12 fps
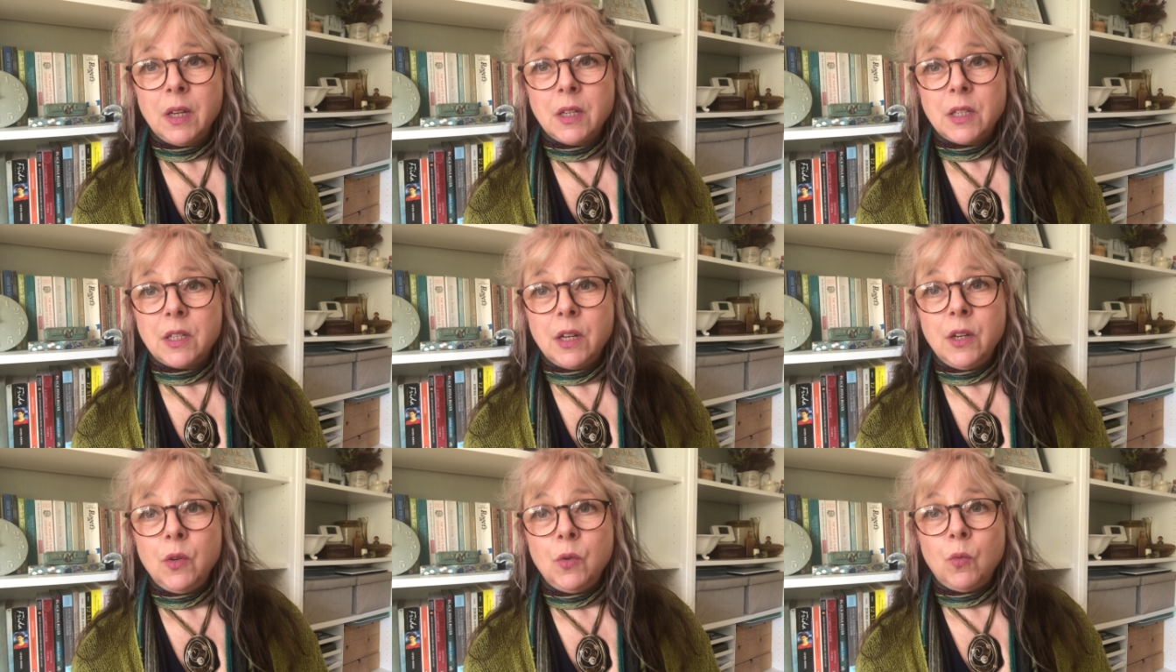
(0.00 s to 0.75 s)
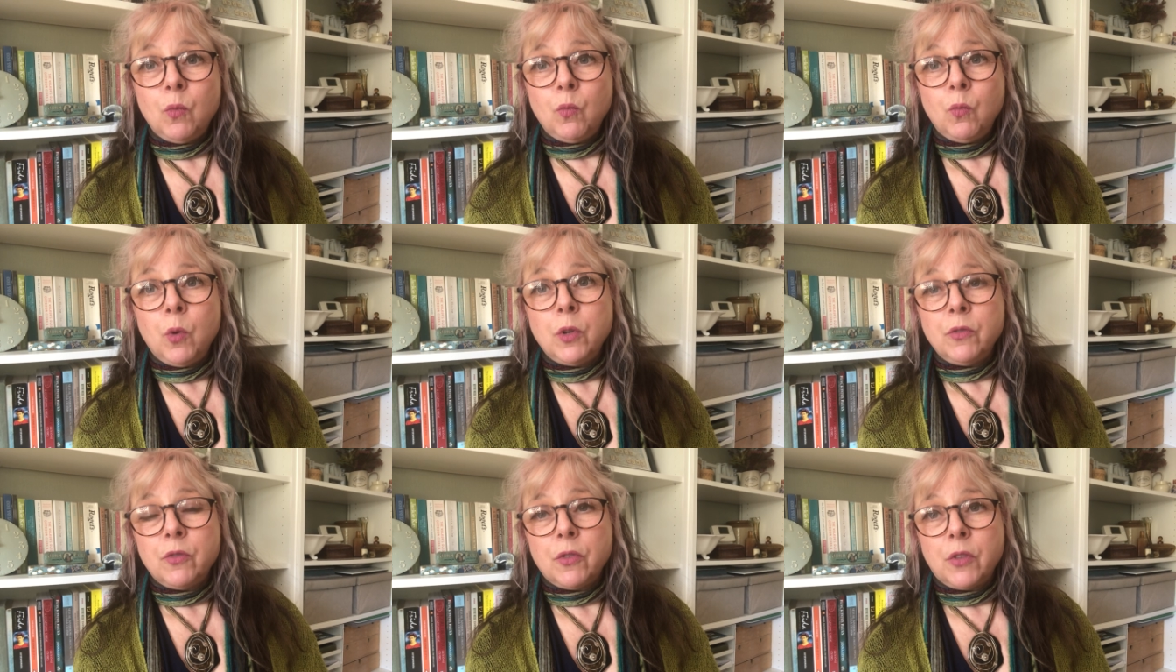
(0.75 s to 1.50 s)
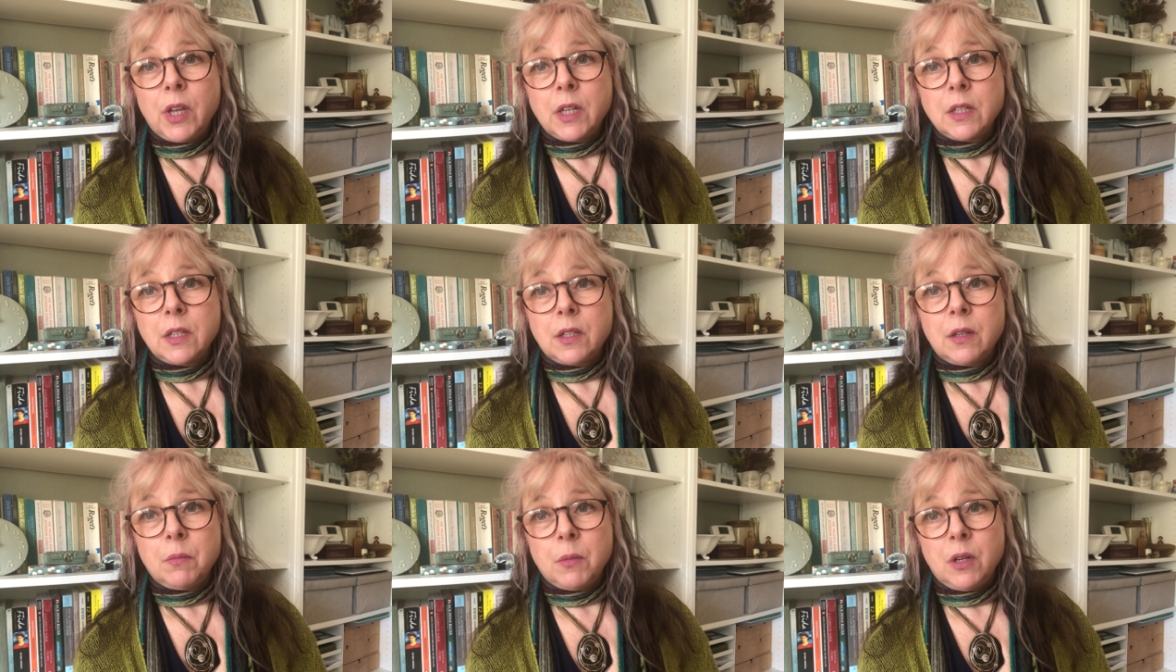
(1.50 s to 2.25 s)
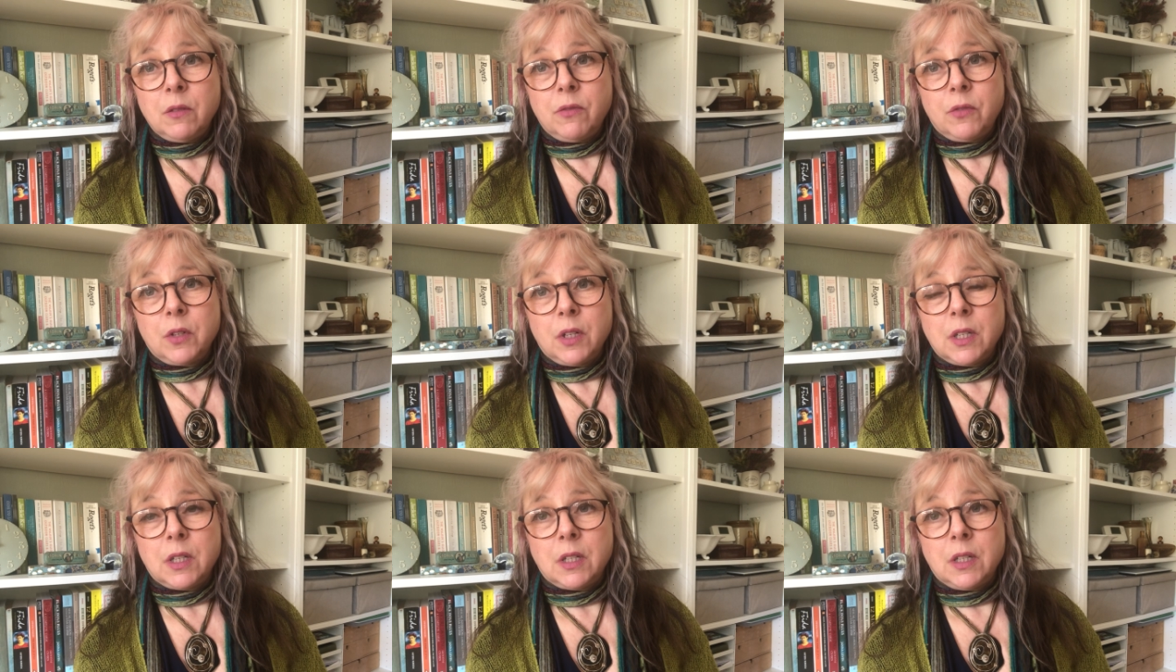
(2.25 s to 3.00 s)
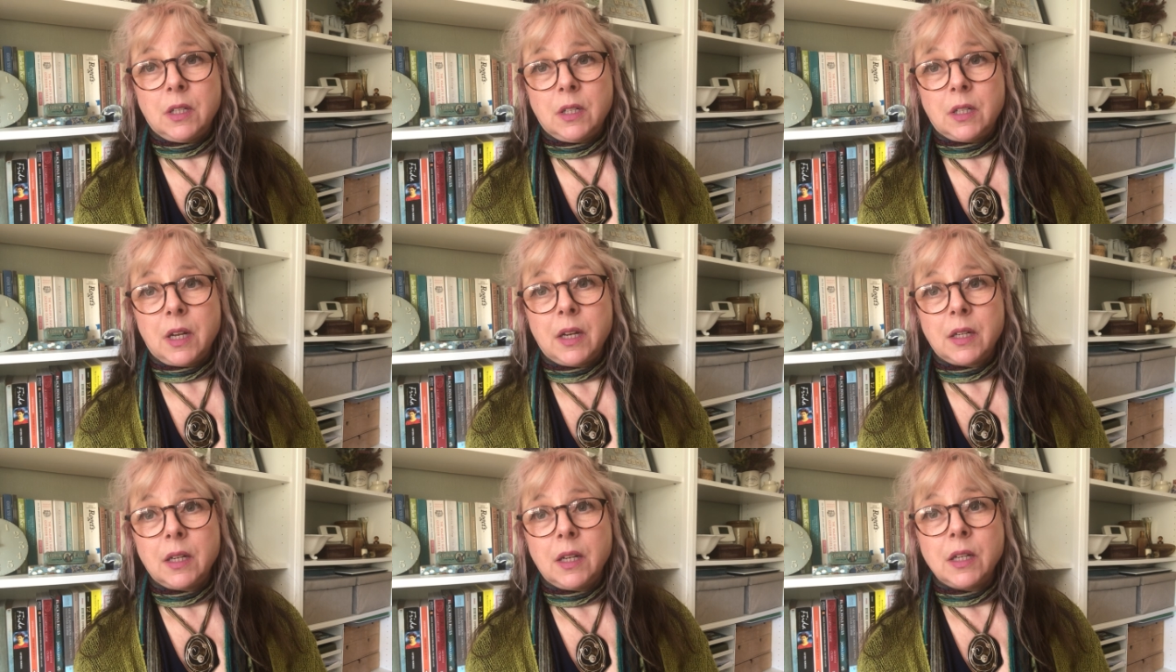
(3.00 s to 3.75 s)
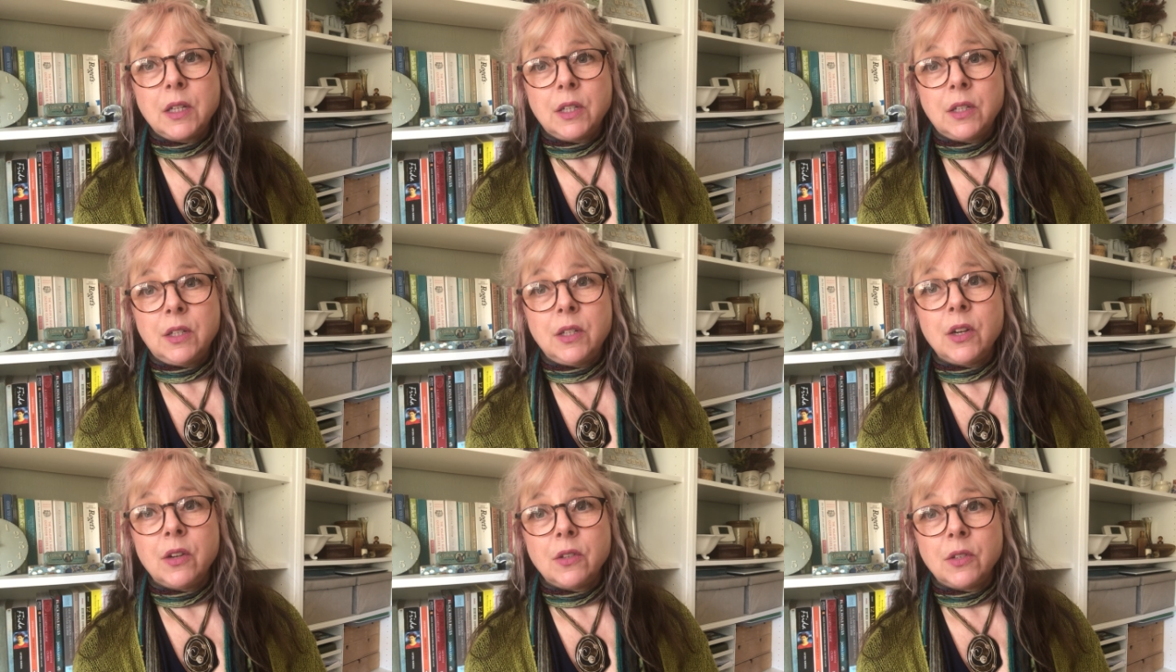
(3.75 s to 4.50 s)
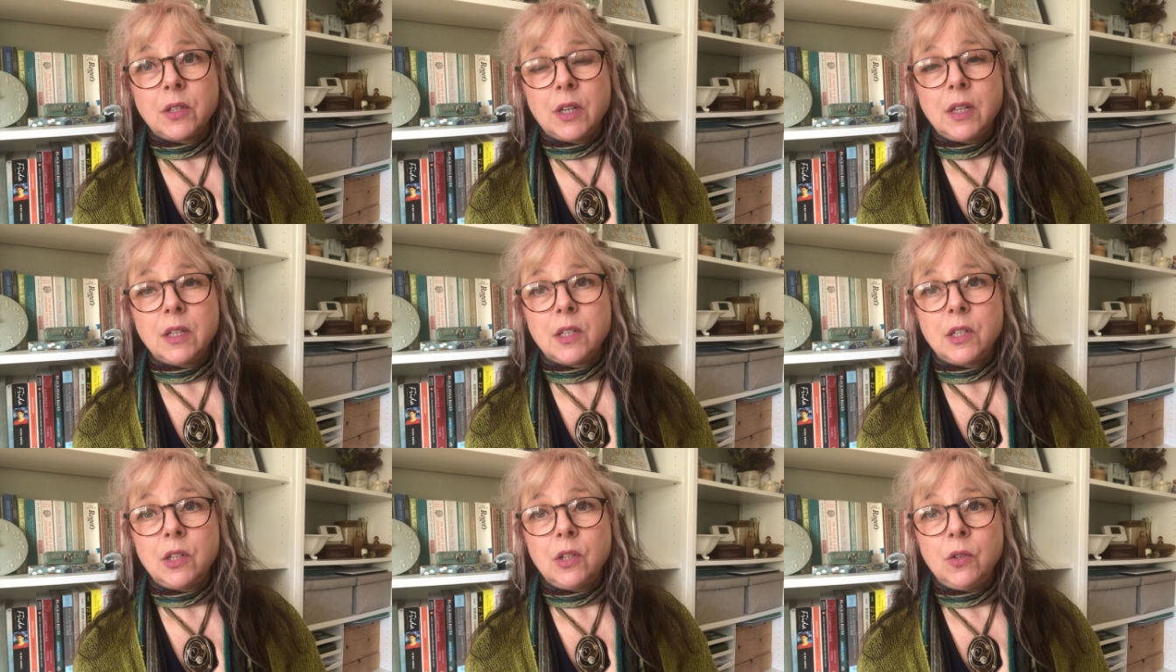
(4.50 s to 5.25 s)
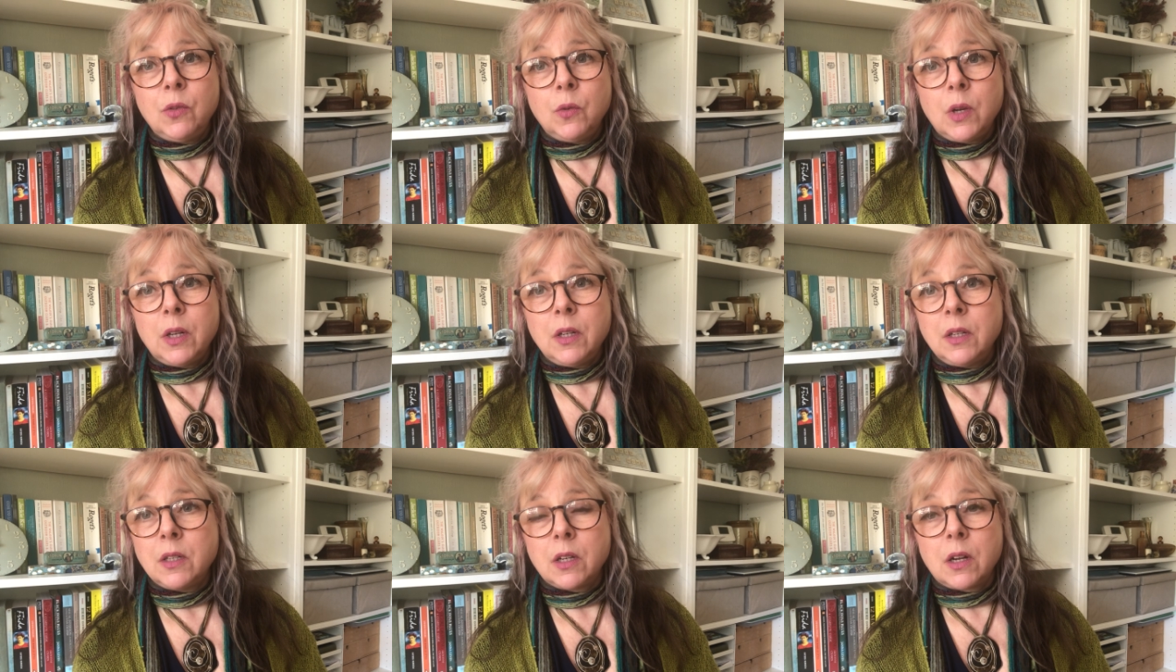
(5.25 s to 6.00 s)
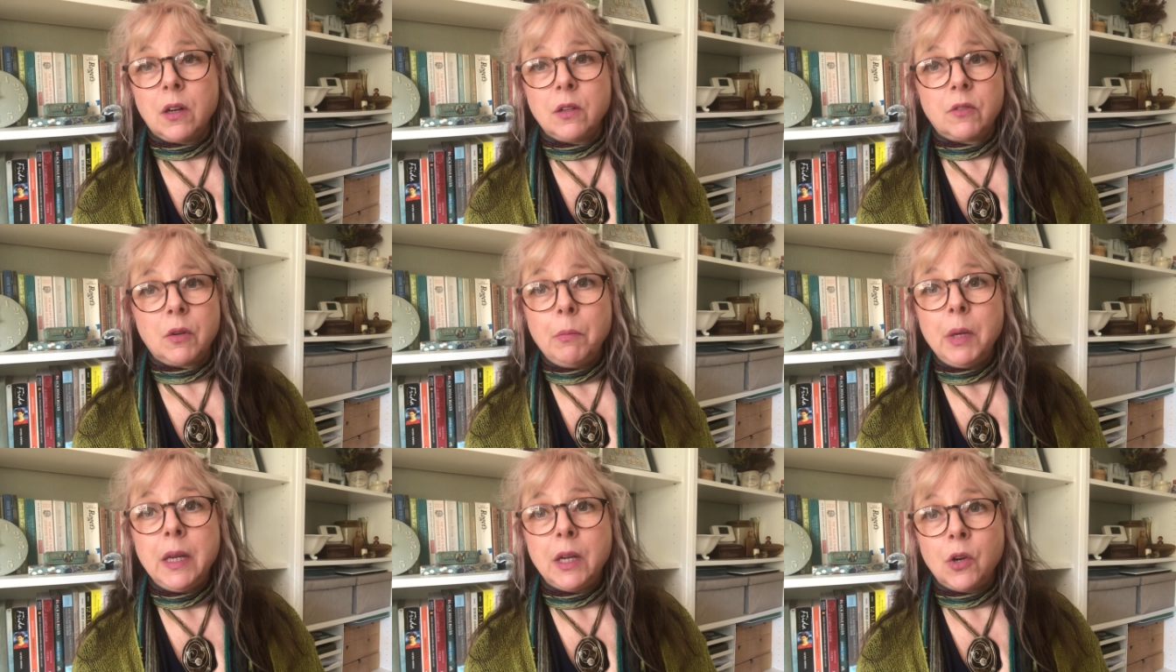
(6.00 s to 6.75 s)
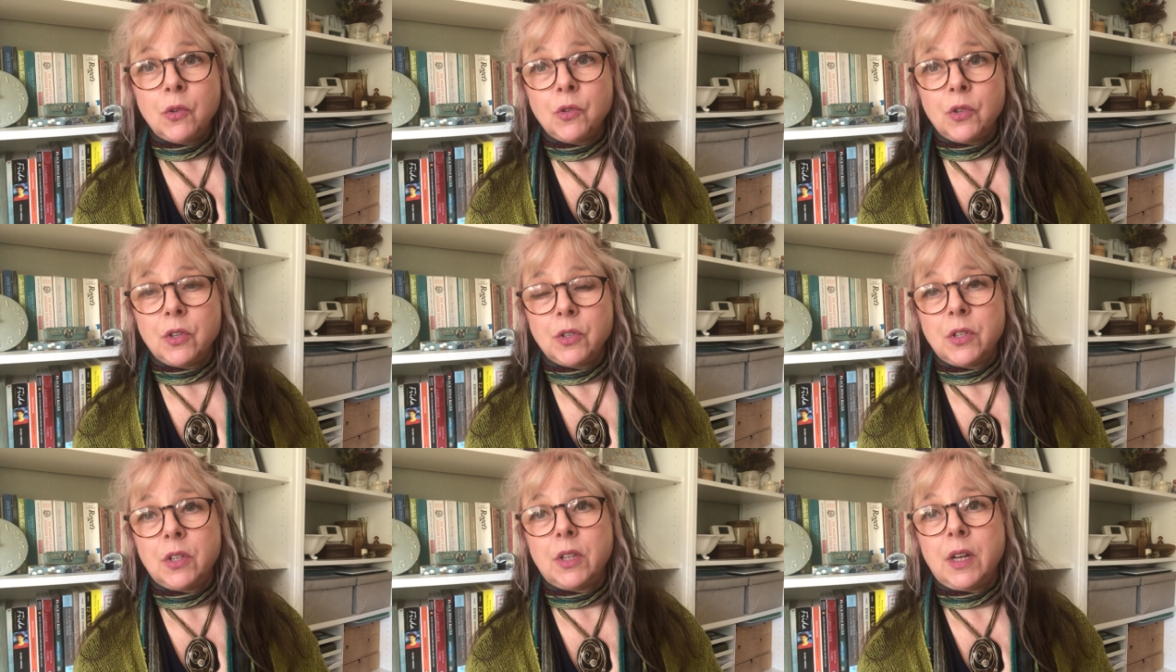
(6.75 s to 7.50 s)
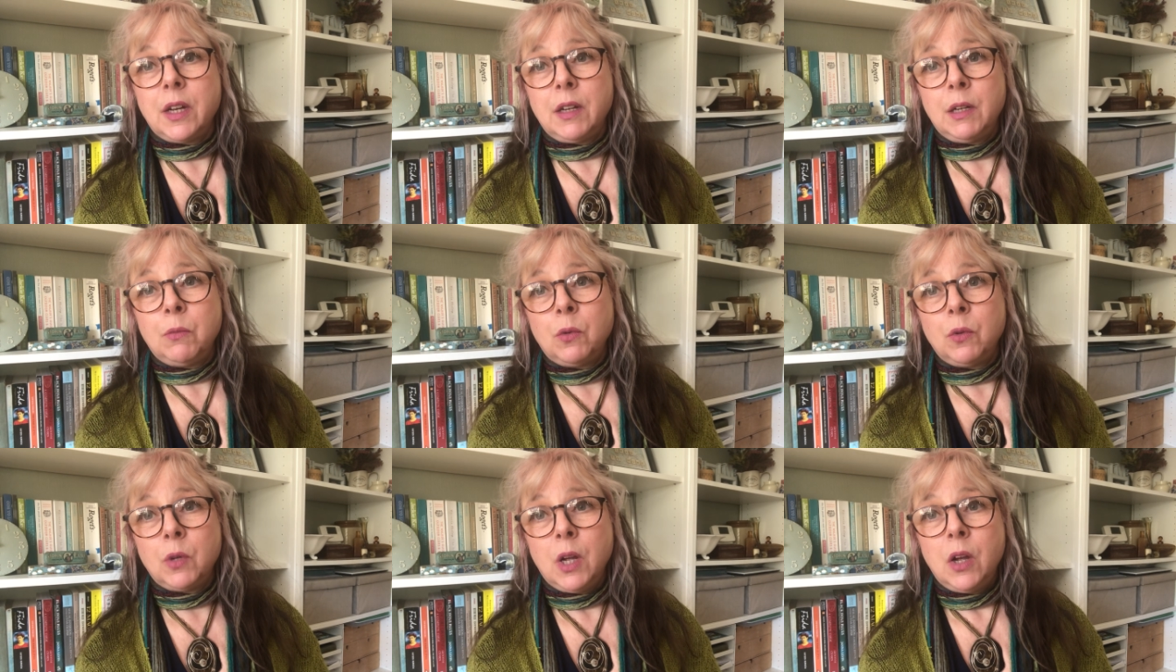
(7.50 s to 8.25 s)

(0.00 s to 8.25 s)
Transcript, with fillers: So one of the things that mindfulness techniques does is to, as a kind of complete contrast to that, it will